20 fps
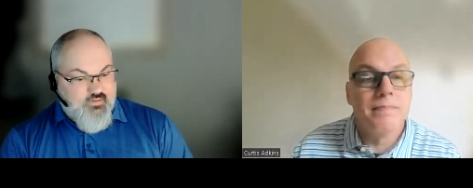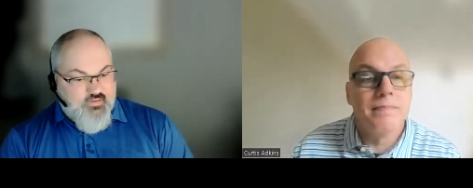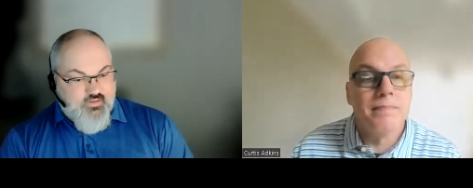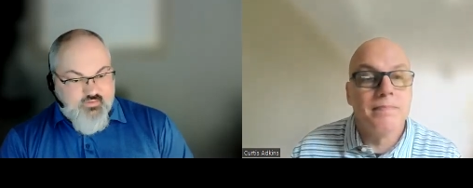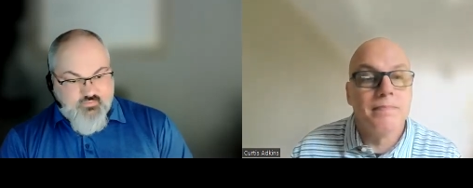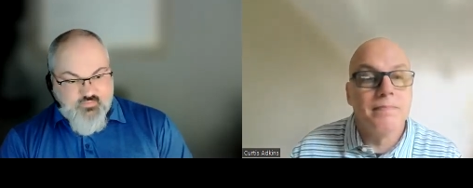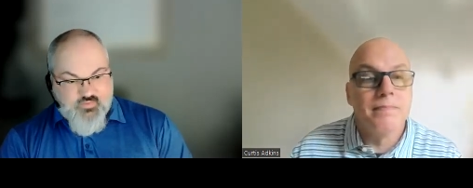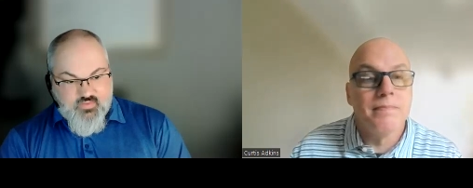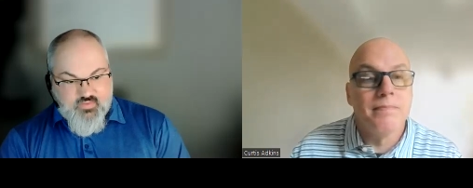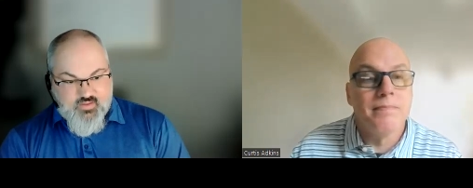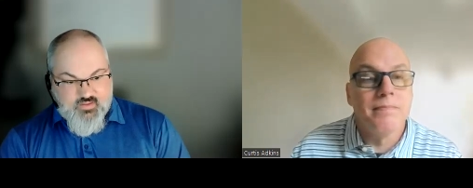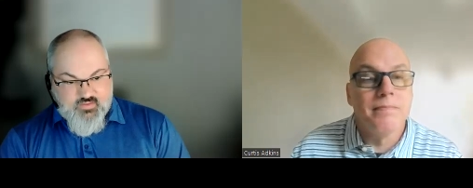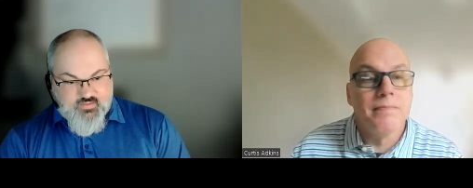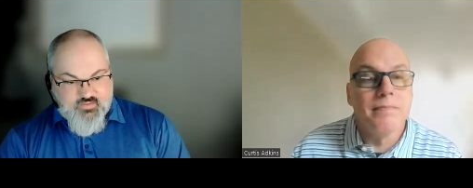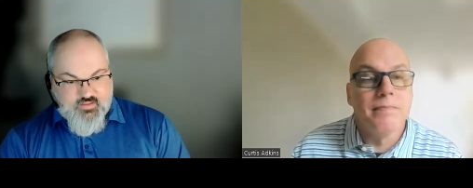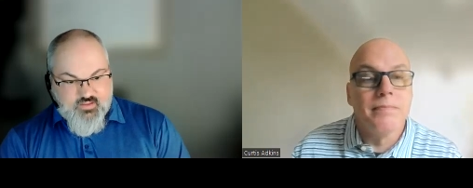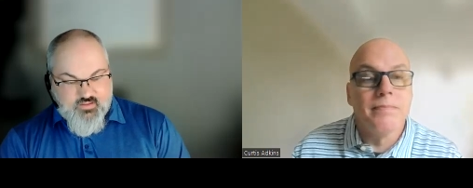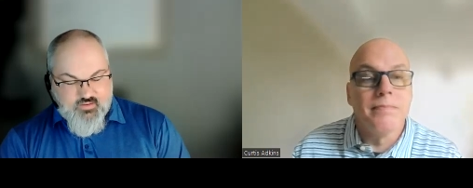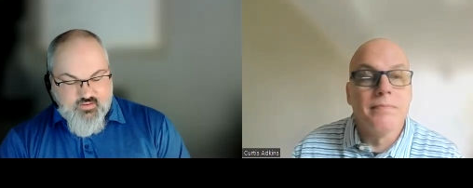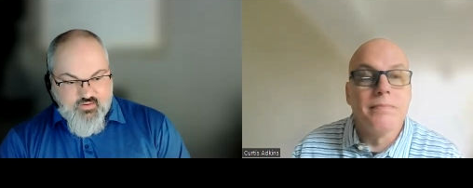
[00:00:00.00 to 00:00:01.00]
Speaker 1: So thanks
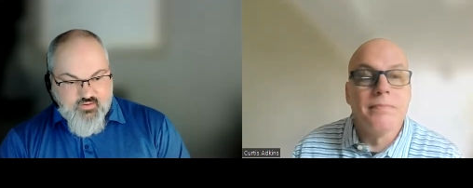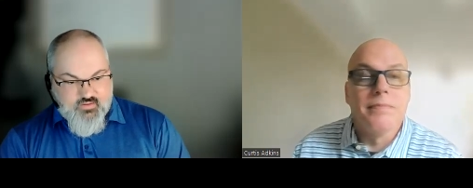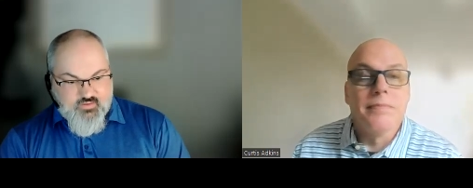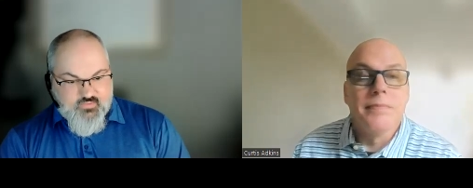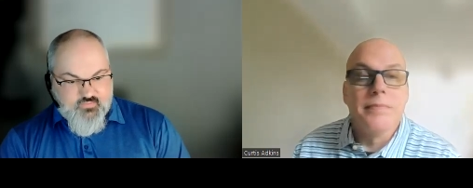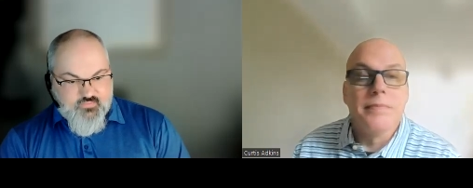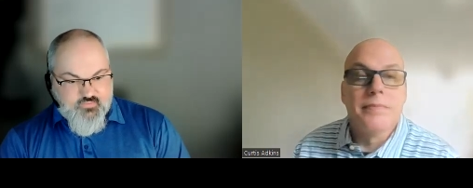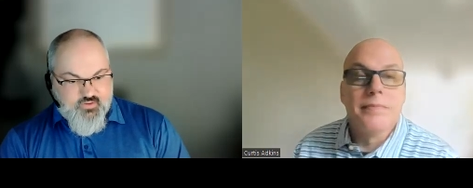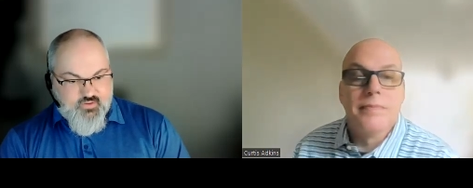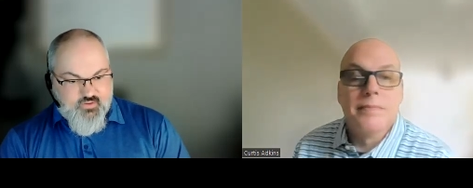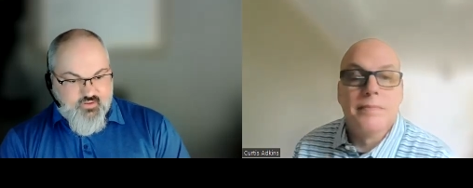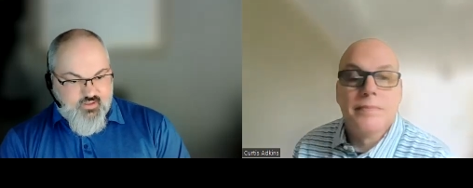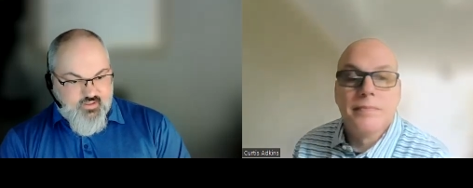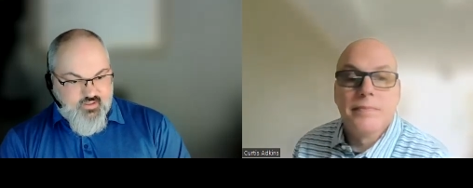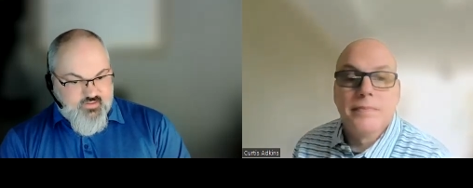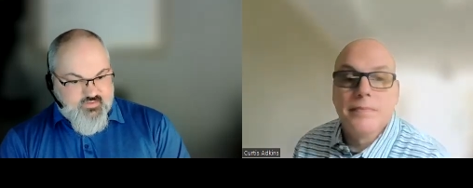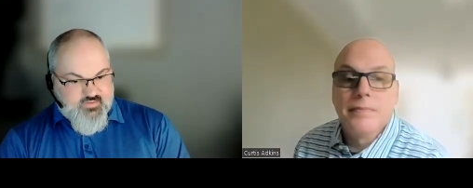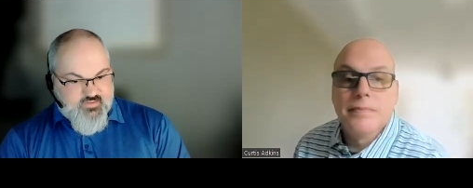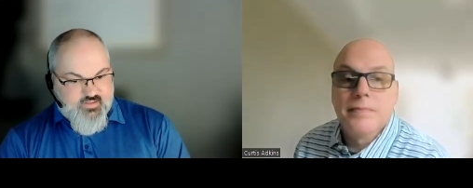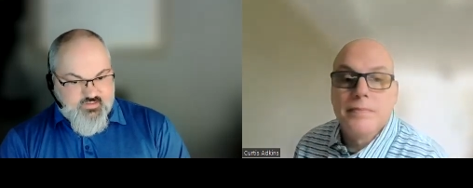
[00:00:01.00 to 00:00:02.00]
again, Curtis, for your
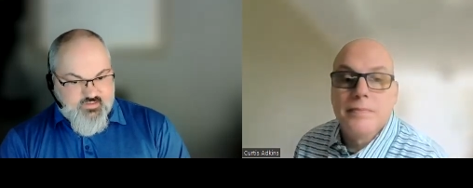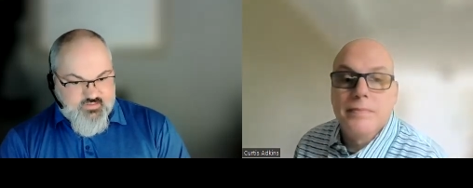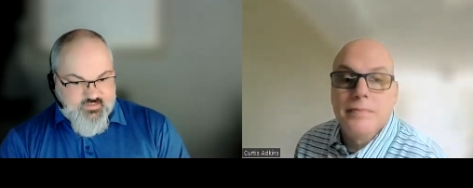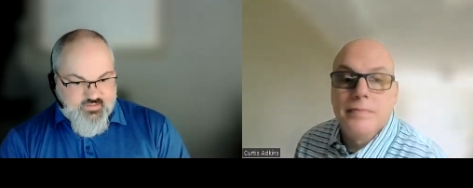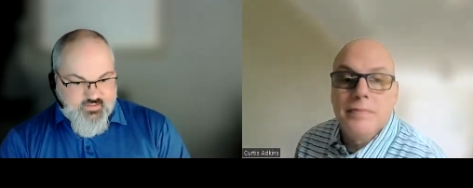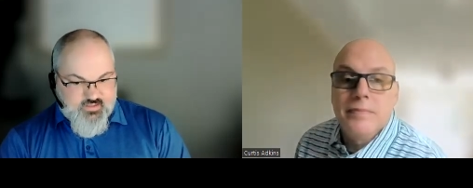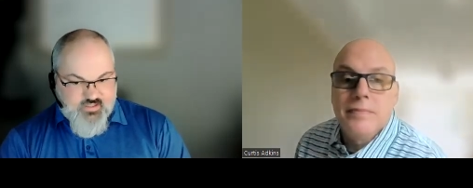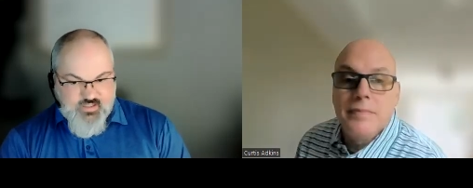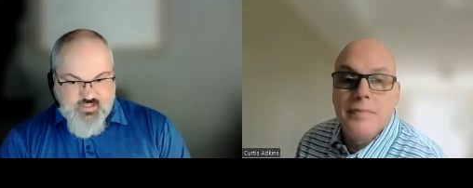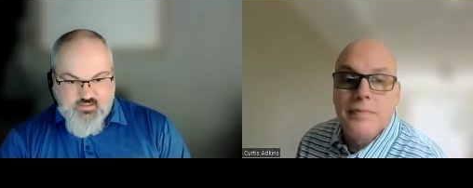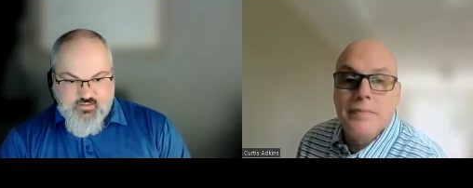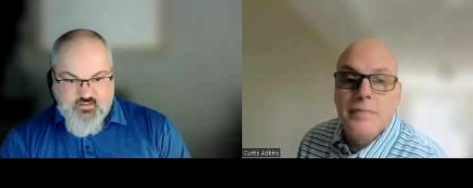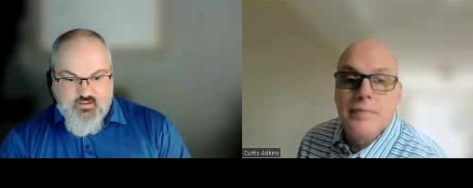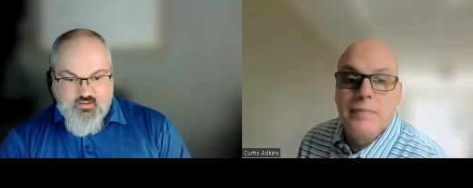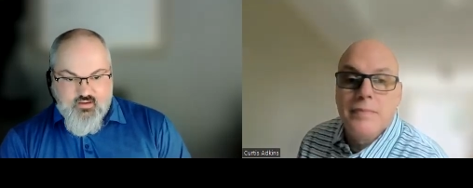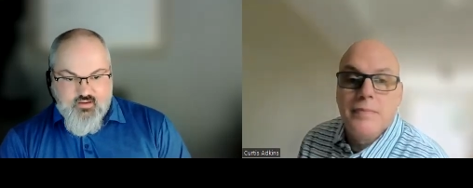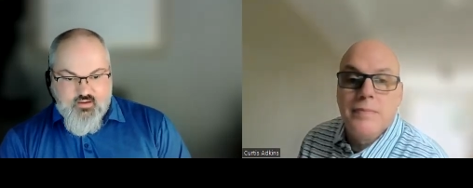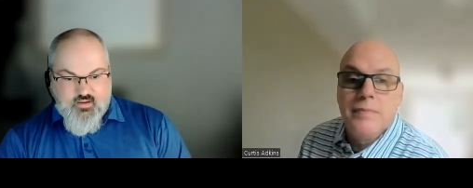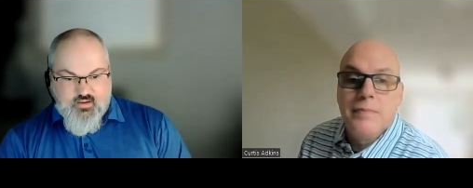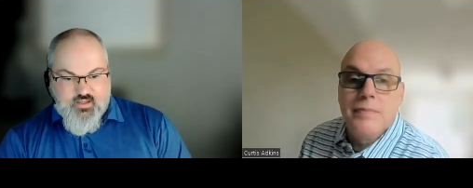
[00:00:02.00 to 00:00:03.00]
insights today.
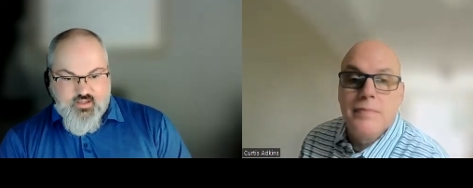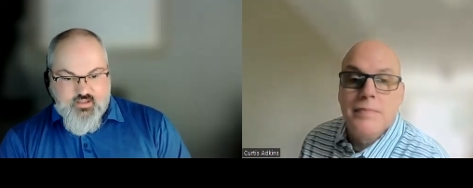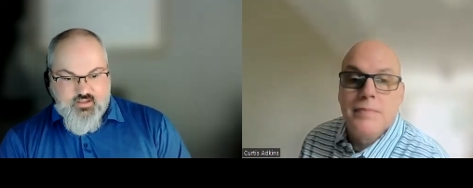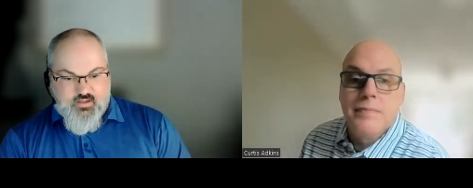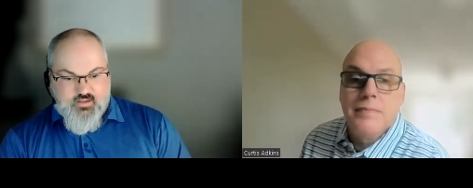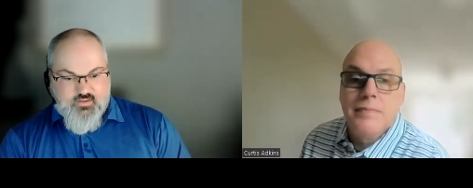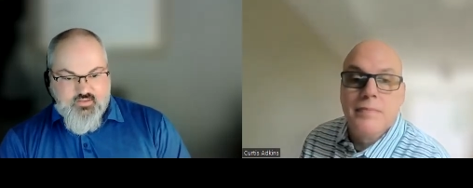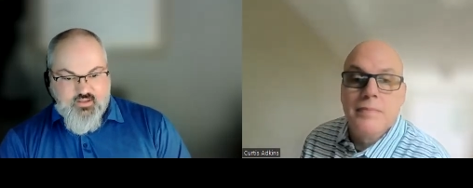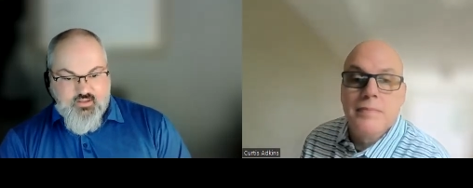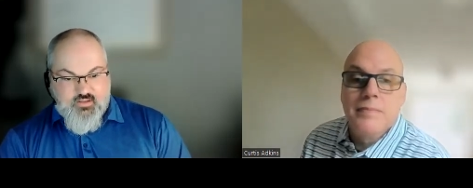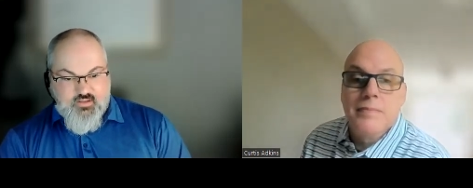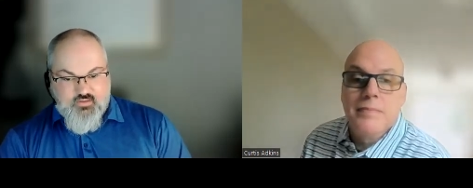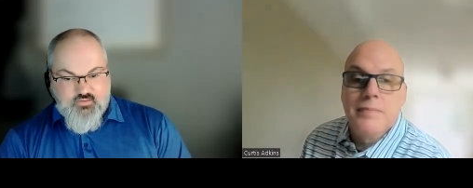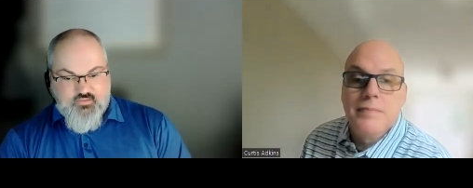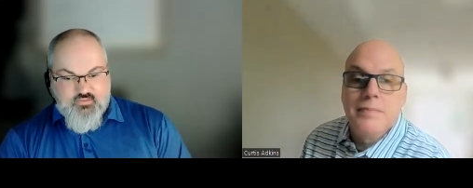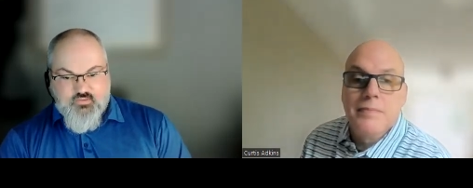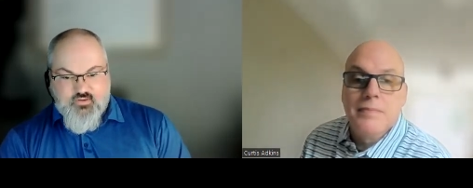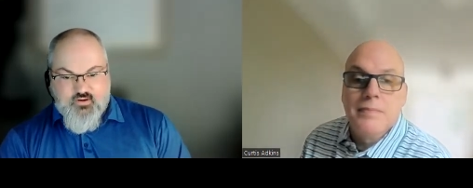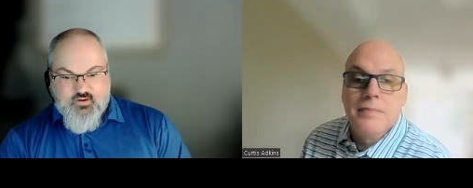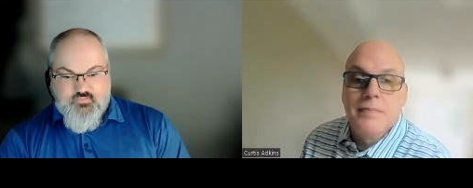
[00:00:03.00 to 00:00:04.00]
And uh, thank you
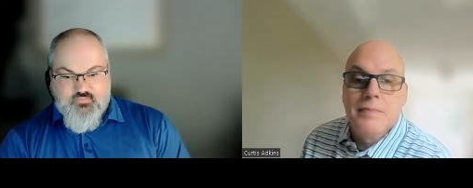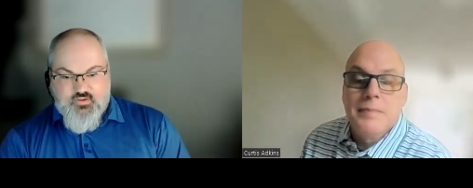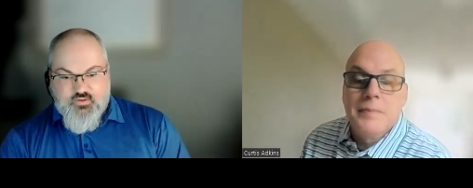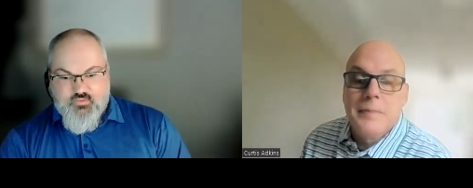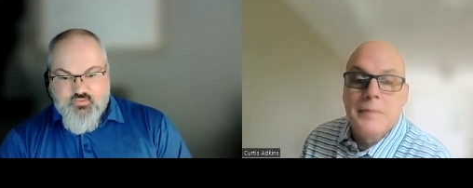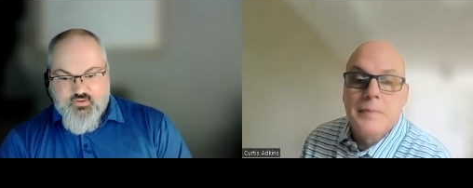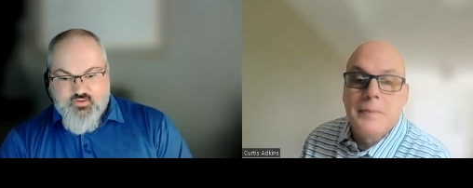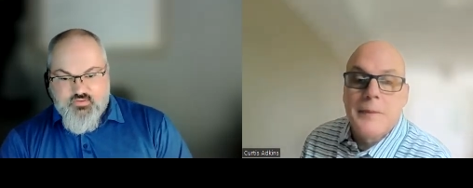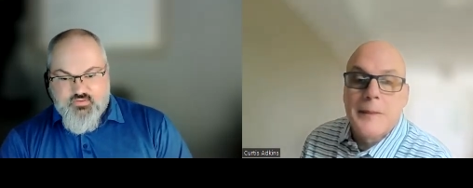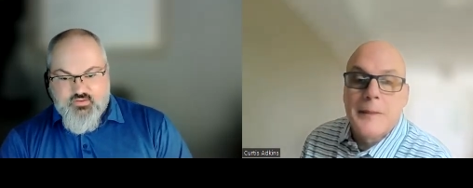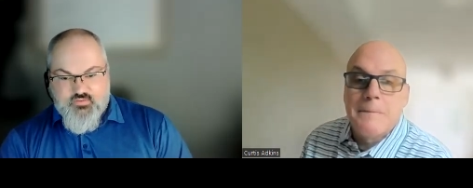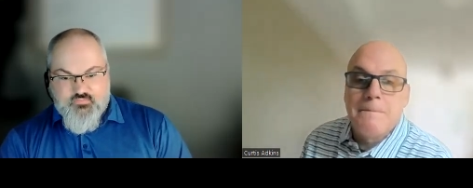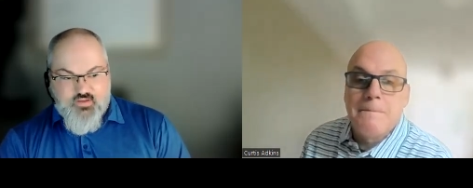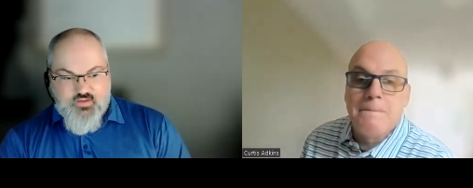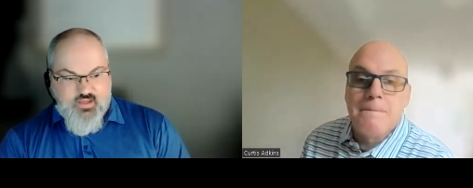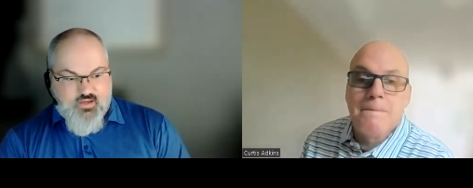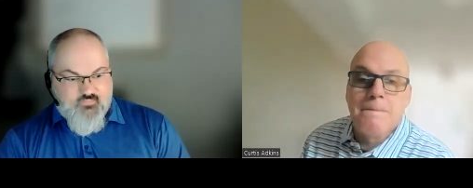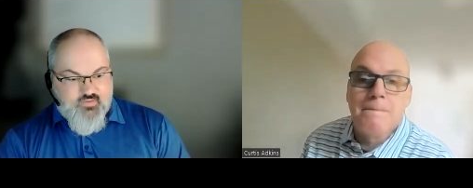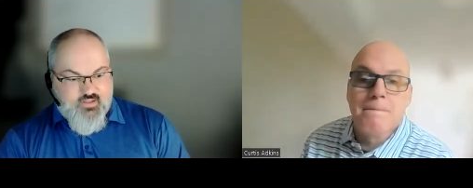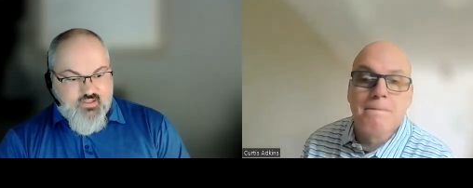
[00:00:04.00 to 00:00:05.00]
to our viewers. If you
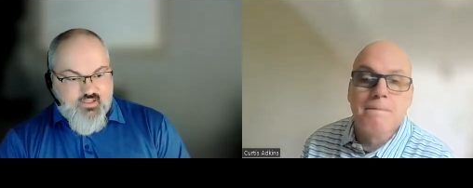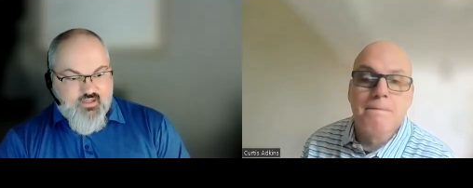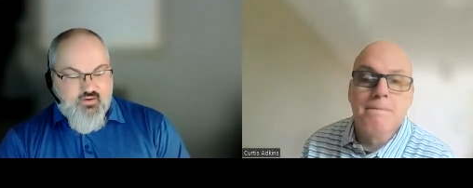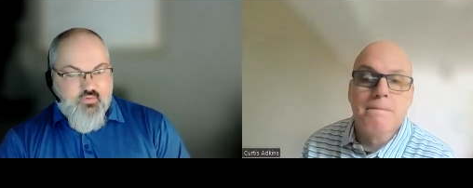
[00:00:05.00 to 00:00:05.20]
have any